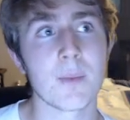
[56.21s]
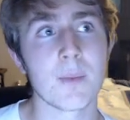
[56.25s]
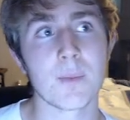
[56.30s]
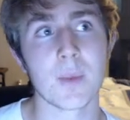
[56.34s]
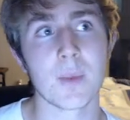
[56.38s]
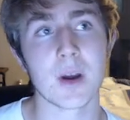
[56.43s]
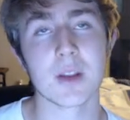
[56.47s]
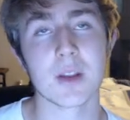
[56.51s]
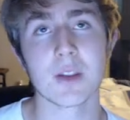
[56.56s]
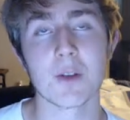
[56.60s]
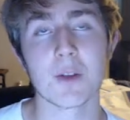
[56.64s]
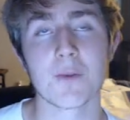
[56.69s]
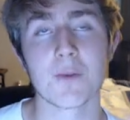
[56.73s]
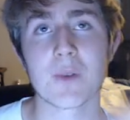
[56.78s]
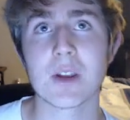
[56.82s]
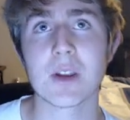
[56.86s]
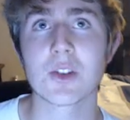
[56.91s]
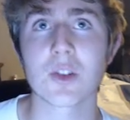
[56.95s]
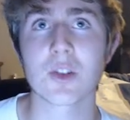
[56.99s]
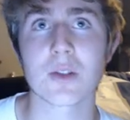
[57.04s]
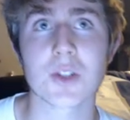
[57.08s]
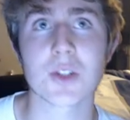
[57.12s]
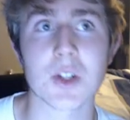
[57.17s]
but the
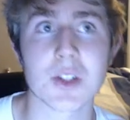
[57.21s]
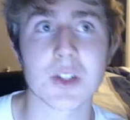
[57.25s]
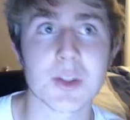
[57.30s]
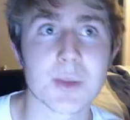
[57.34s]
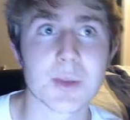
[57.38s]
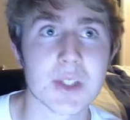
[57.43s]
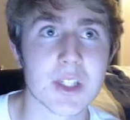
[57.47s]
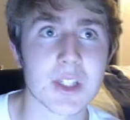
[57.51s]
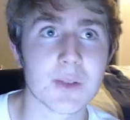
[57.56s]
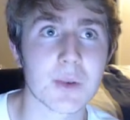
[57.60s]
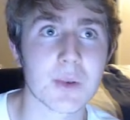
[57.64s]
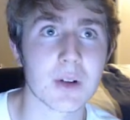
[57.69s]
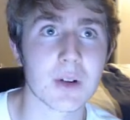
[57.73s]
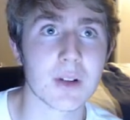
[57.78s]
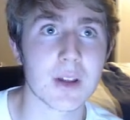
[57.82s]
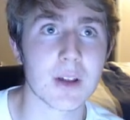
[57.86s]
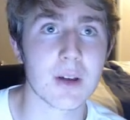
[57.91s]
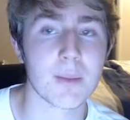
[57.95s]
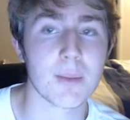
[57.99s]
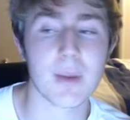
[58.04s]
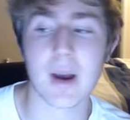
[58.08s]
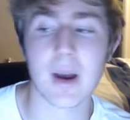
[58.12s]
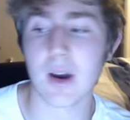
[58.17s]
features are specifically
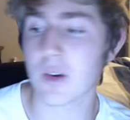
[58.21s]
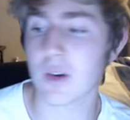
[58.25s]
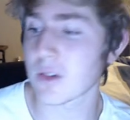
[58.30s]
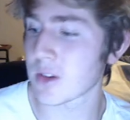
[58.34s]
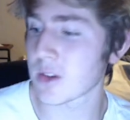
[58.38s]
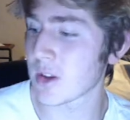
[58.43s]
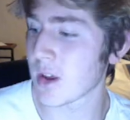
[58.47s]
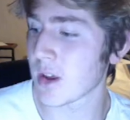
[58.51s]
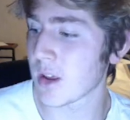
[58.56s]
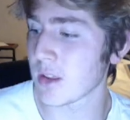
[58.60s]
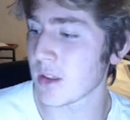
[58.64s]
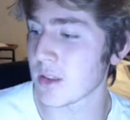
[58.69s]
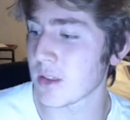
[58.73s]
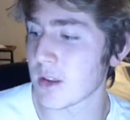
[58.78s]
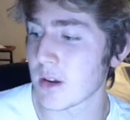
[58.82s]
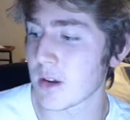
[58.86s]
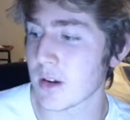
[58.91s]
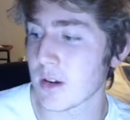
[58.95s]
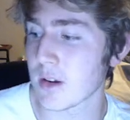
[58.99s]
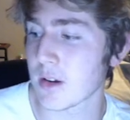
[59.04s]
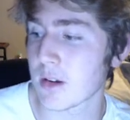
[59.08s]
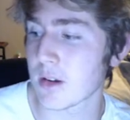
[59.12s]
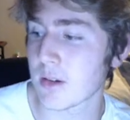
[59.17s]
about
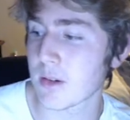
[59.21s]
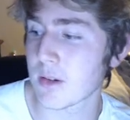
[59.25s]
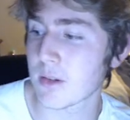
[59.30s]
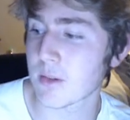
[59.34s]
the